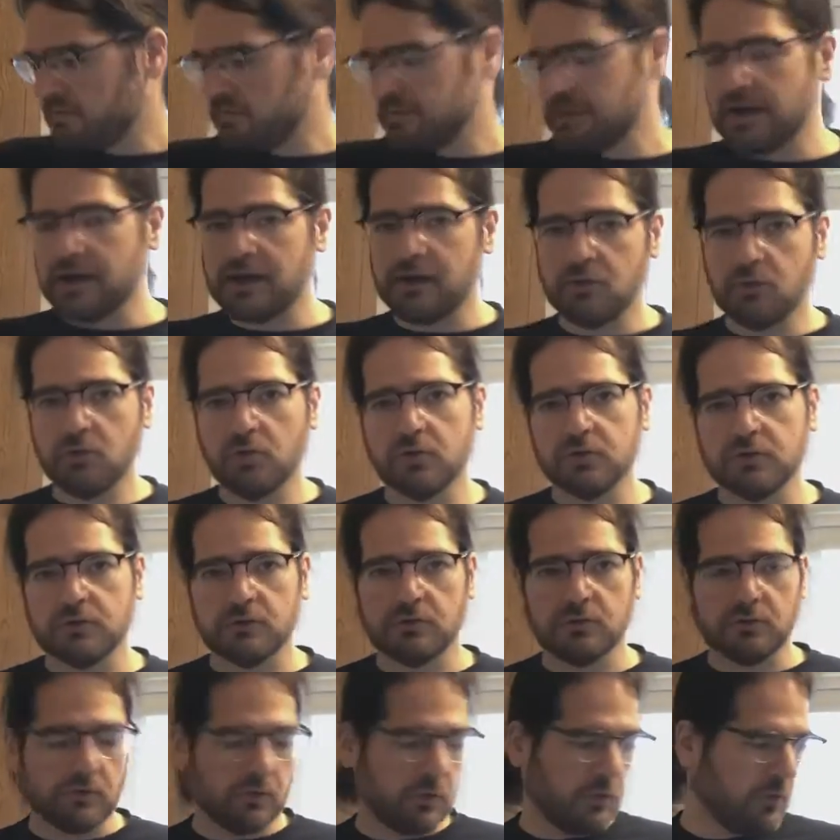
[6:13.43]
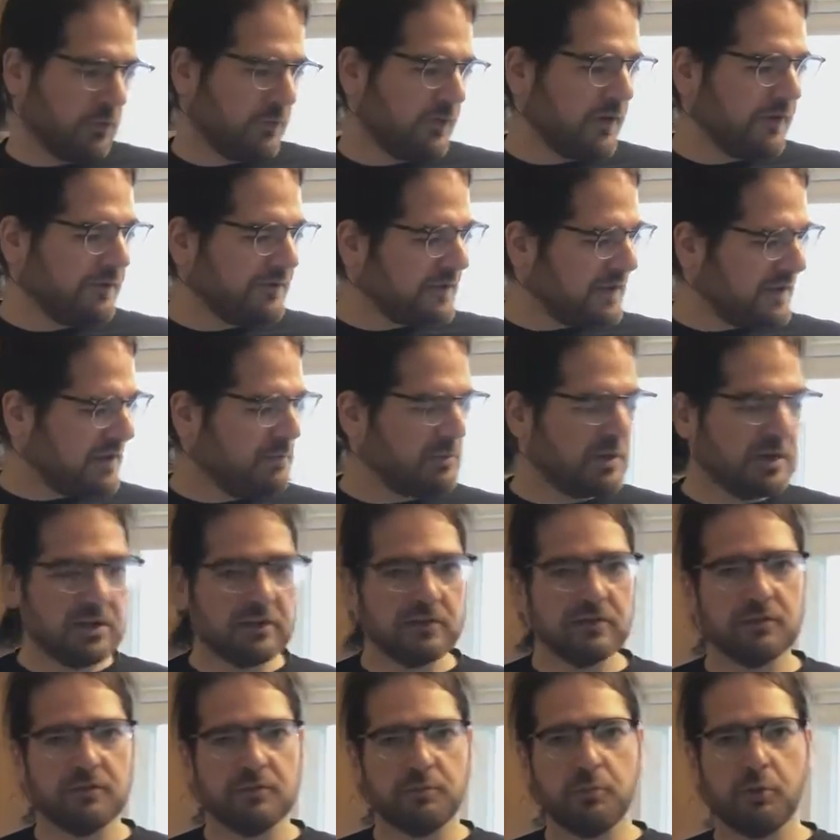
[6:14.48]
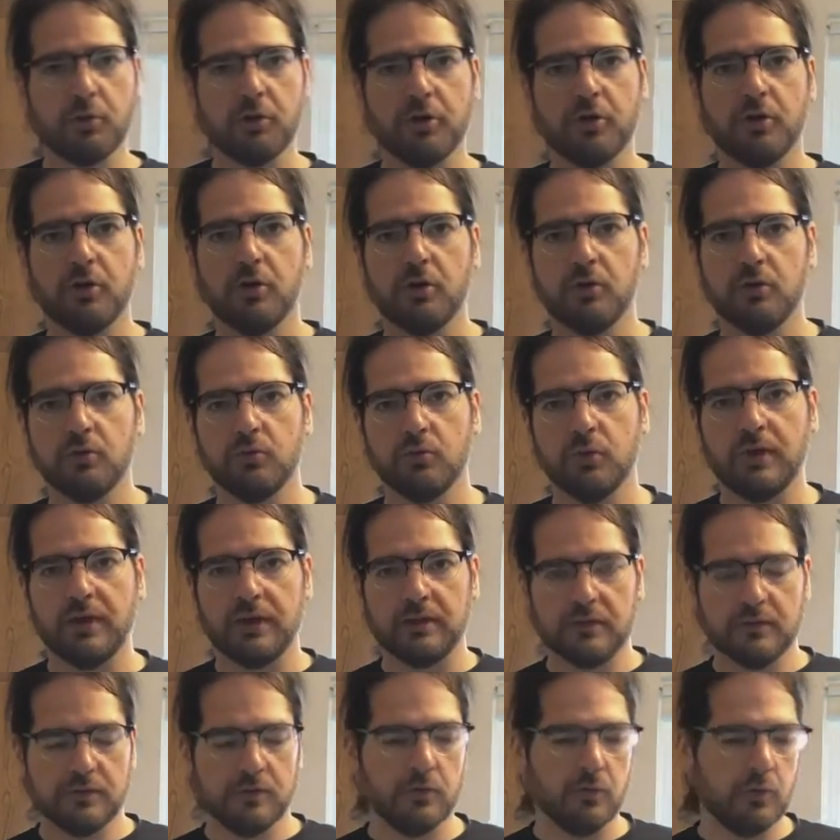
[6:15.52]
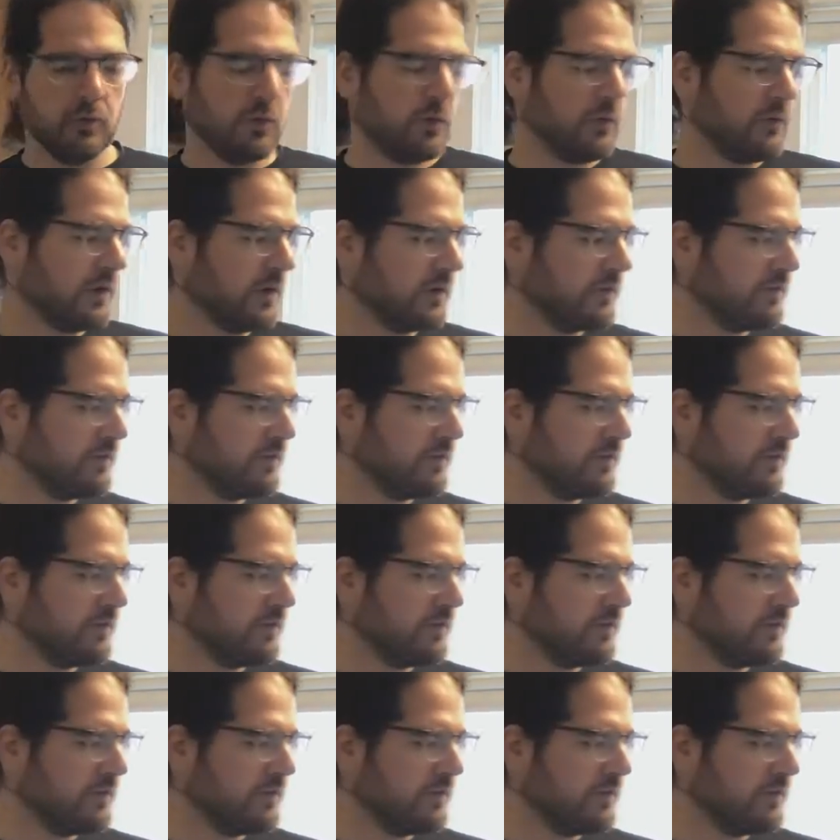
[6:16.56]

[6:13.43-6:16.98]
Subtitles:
now we'll do 15 minutes of boil with two of our